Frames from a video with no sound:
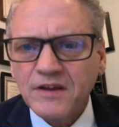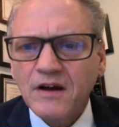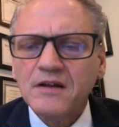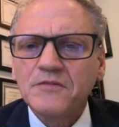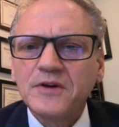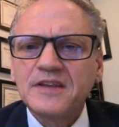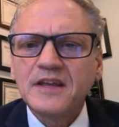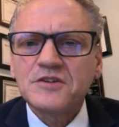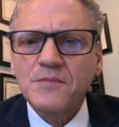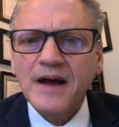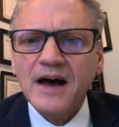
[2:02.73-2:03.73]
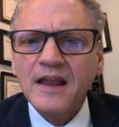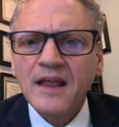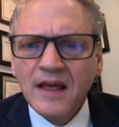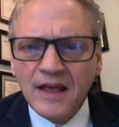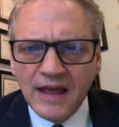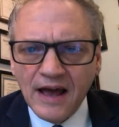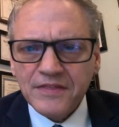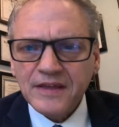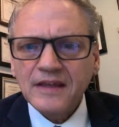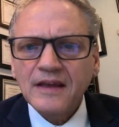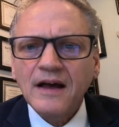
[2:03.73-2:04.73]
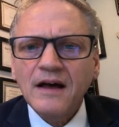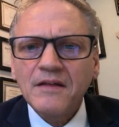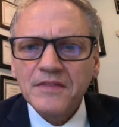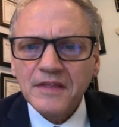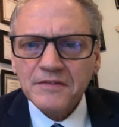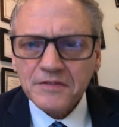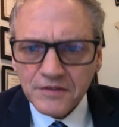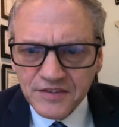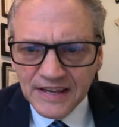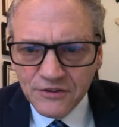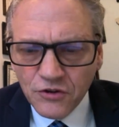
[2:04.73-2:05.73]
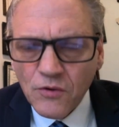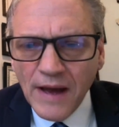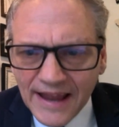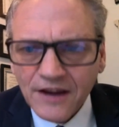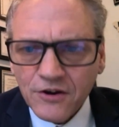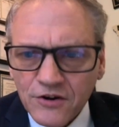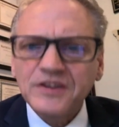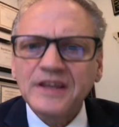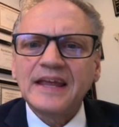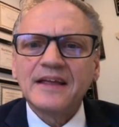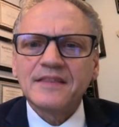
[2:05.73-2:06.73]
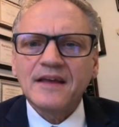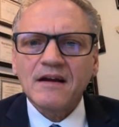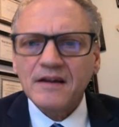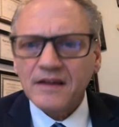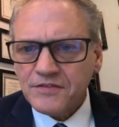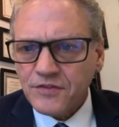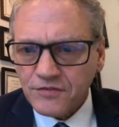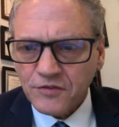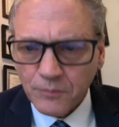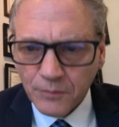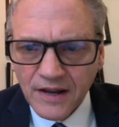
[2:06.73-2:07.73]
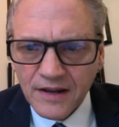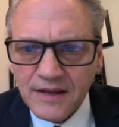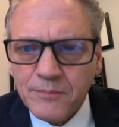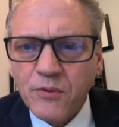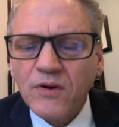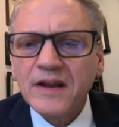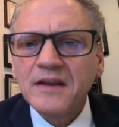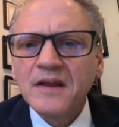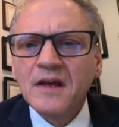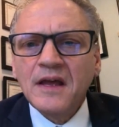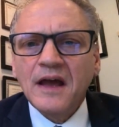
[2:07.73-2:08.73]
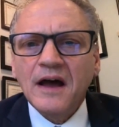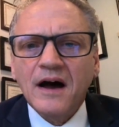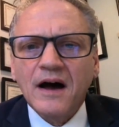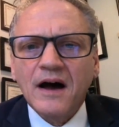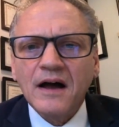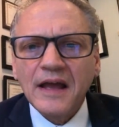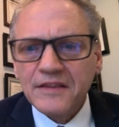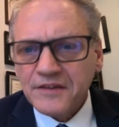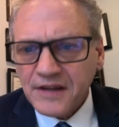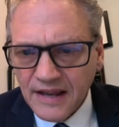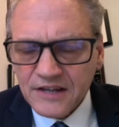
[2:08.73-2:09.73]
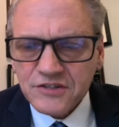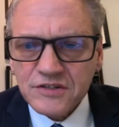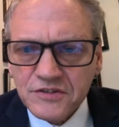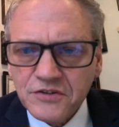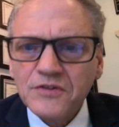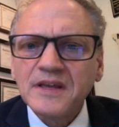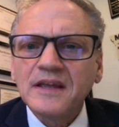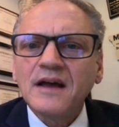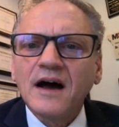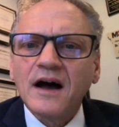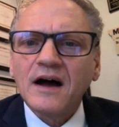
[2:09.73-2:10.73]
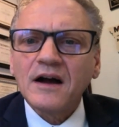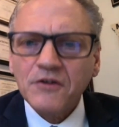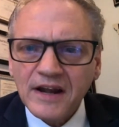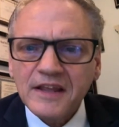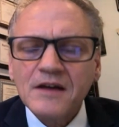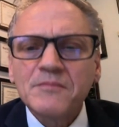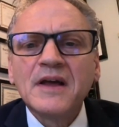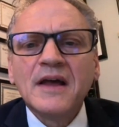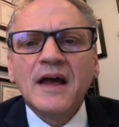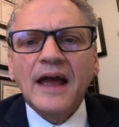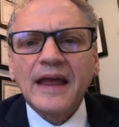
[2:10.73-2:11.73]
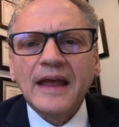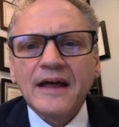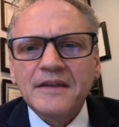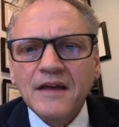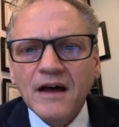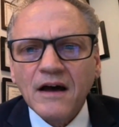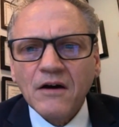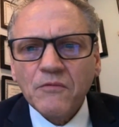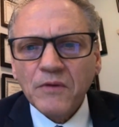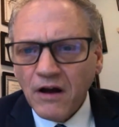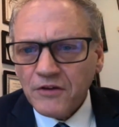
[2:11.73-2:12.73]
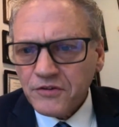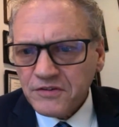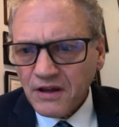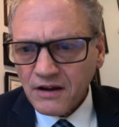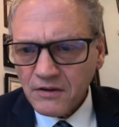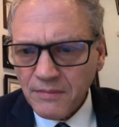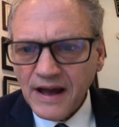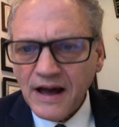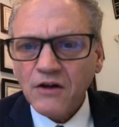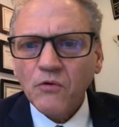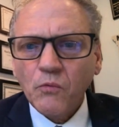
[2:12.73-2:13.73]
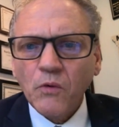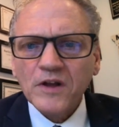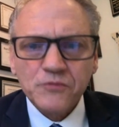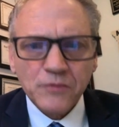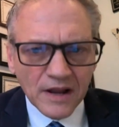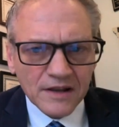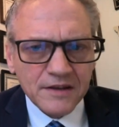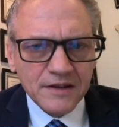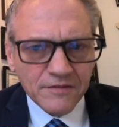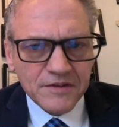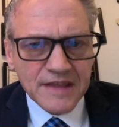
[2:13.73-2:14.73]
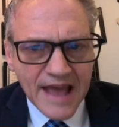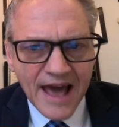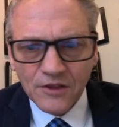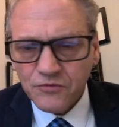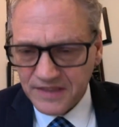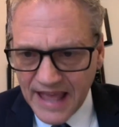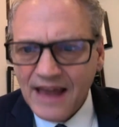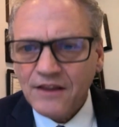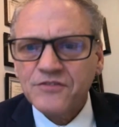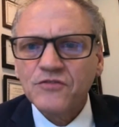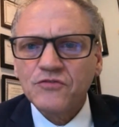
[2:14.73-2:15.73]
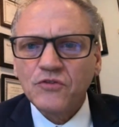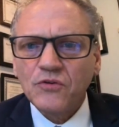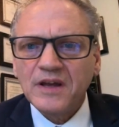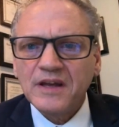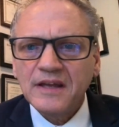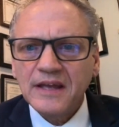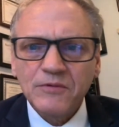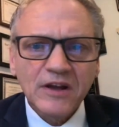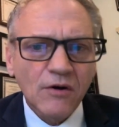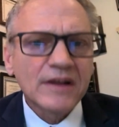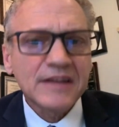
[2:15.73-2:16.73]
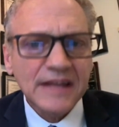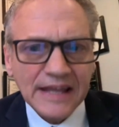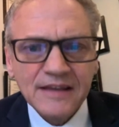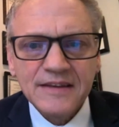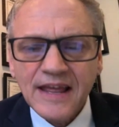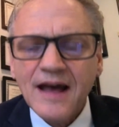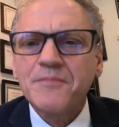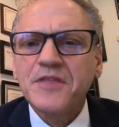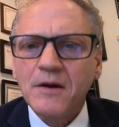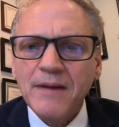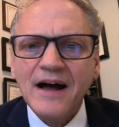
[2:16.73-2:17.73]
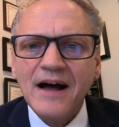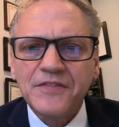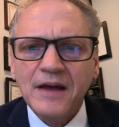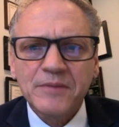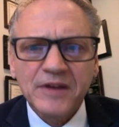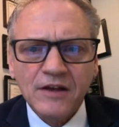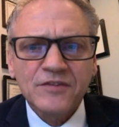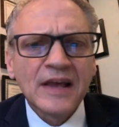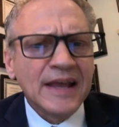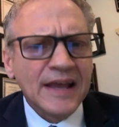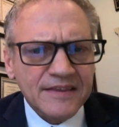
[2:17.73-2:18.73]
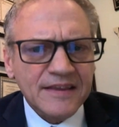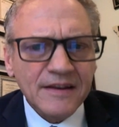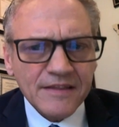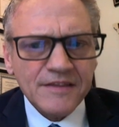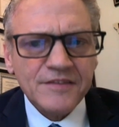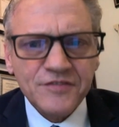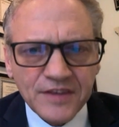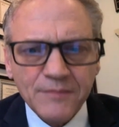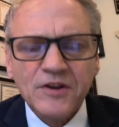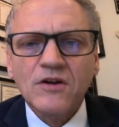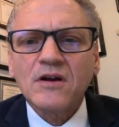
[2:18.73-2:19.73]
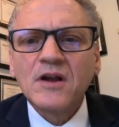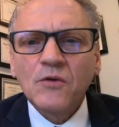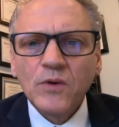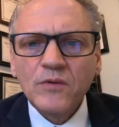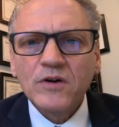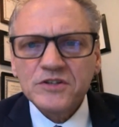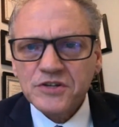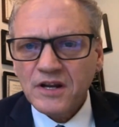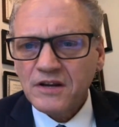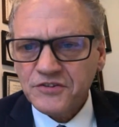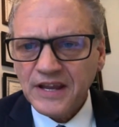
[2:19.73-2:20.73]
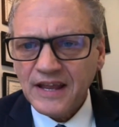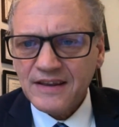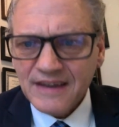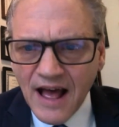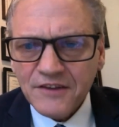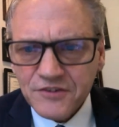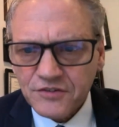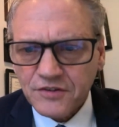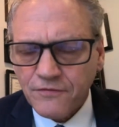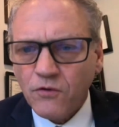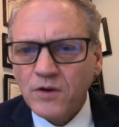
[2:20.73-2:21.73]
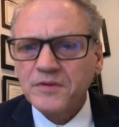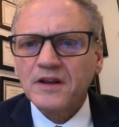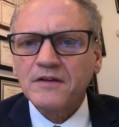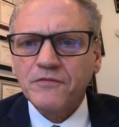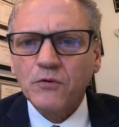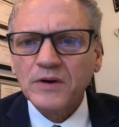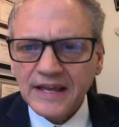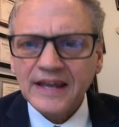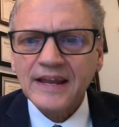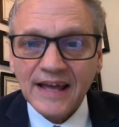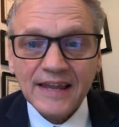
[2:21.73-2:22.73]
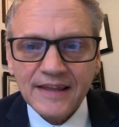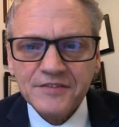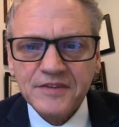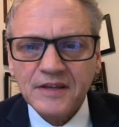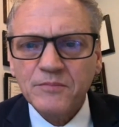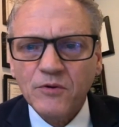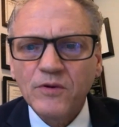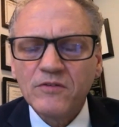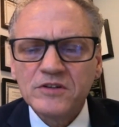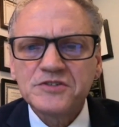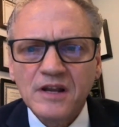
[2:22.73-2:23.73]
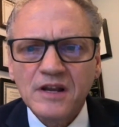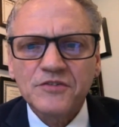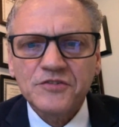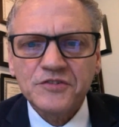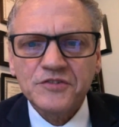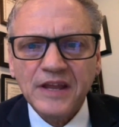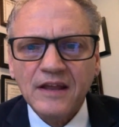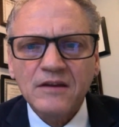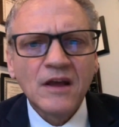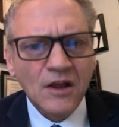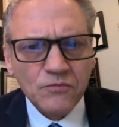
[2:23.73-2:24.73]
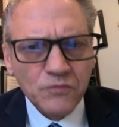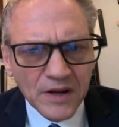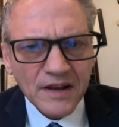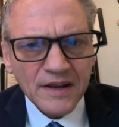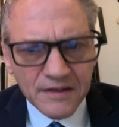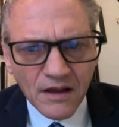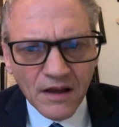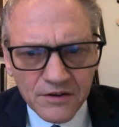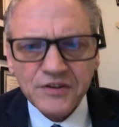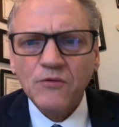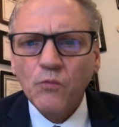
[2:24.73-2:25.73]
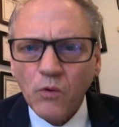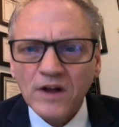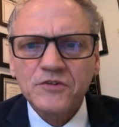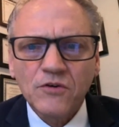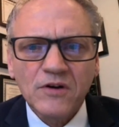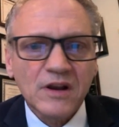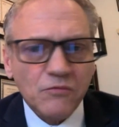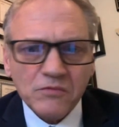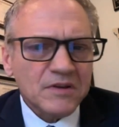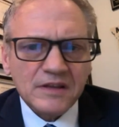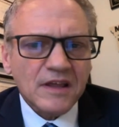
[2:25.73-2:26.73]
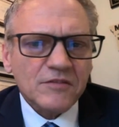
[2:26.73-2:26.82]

We teach about how the C2 anchors in there, and it's the stability point and the connection to the cranium. And we also talk about what's relative to the atlas, what the atlas is doing, and we go into in-depth about that, because at the end of the seminar, we want you to understand not just a formula for getting a listing, but we want you to understand, really to understand what's going on.